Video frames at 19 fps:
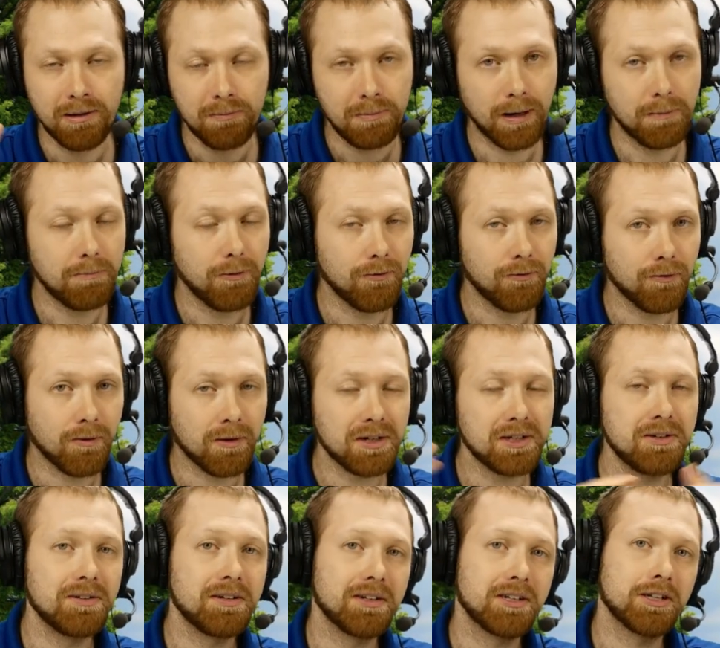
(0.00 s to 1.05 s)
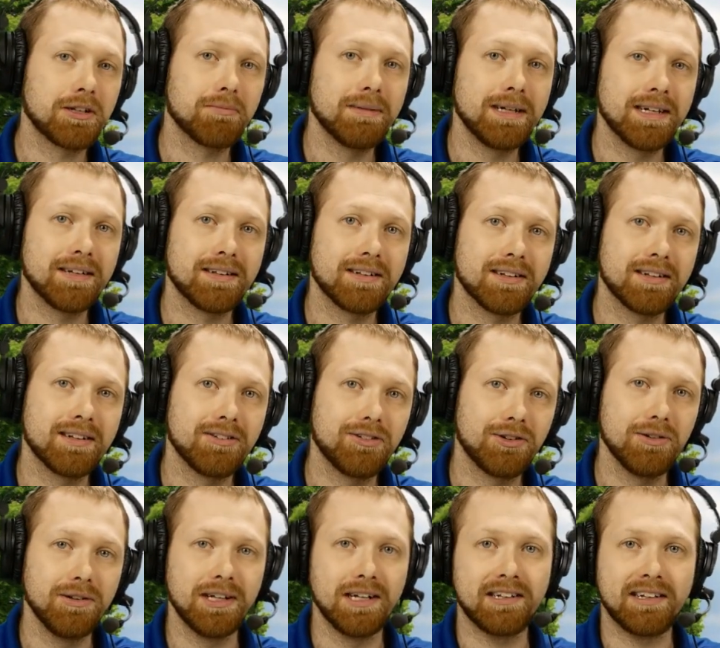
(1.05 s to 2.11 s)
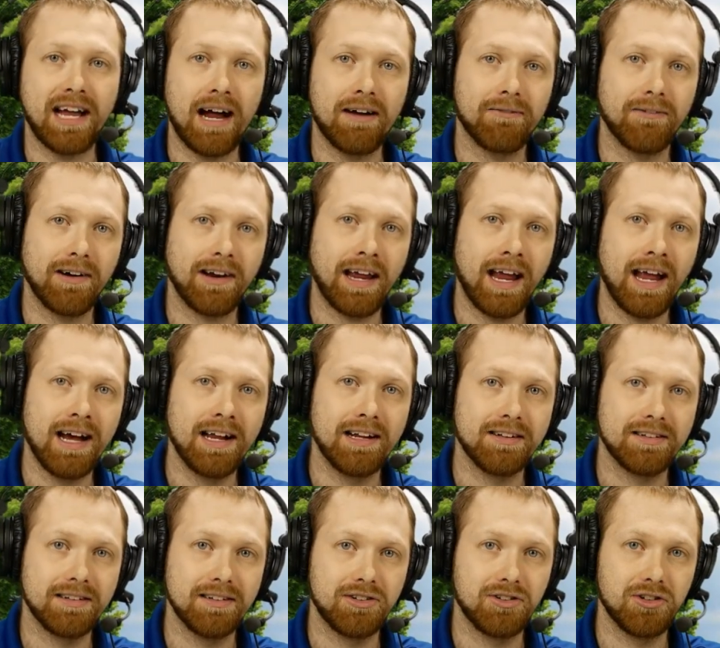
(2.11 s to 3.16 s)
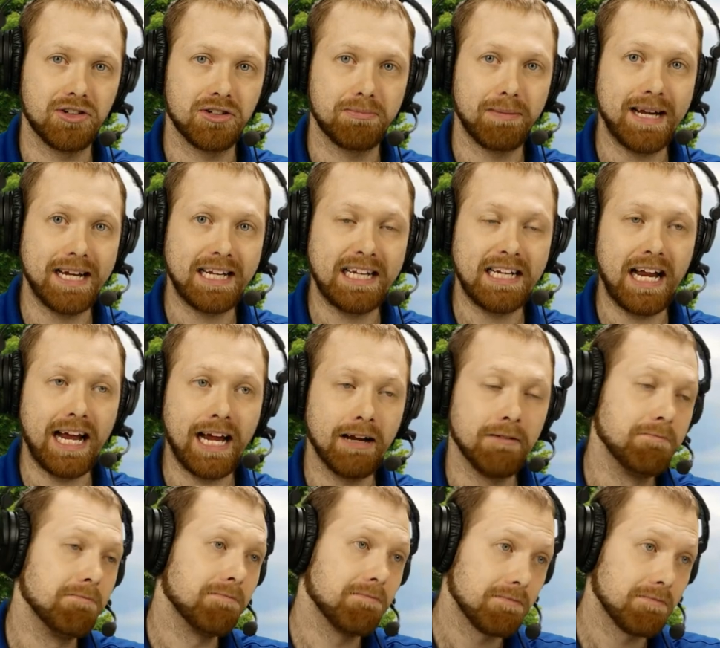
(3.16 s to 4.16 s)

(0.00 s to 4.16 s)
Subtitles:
But before you dismiss Julius Africanus as just making a